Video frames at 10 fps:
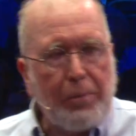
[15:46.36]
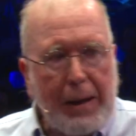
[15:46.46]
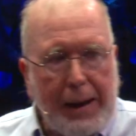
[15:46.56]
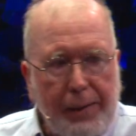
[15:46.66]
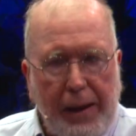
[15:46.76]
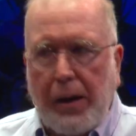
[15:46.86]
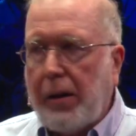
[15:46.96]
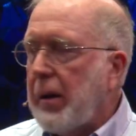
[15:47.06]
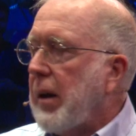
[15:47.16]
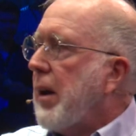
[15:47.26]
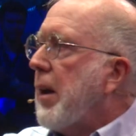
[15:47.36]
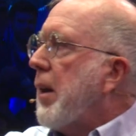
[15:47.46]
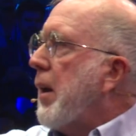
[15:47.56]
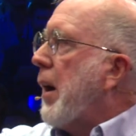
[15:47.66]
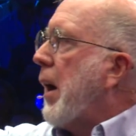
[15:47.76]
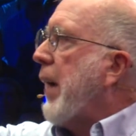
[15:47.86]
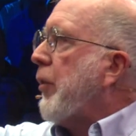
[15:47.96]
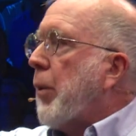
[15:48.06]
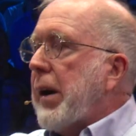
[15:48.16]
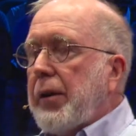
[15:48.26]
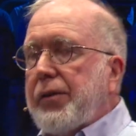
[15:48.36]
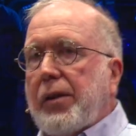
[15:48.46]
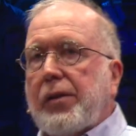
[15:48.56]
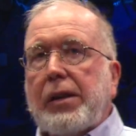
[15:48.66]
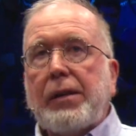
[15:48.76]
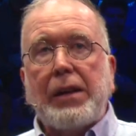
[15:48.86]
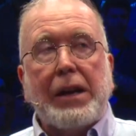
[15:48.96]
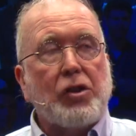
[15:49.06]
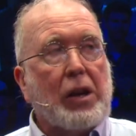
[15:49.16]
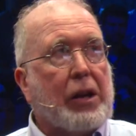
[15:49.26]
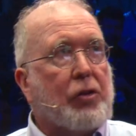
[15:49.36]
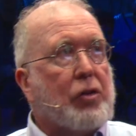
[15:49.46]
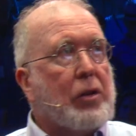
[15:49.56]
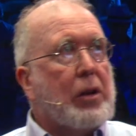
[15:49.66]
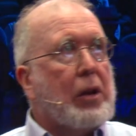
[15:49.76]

is made there, everyone else sees that change.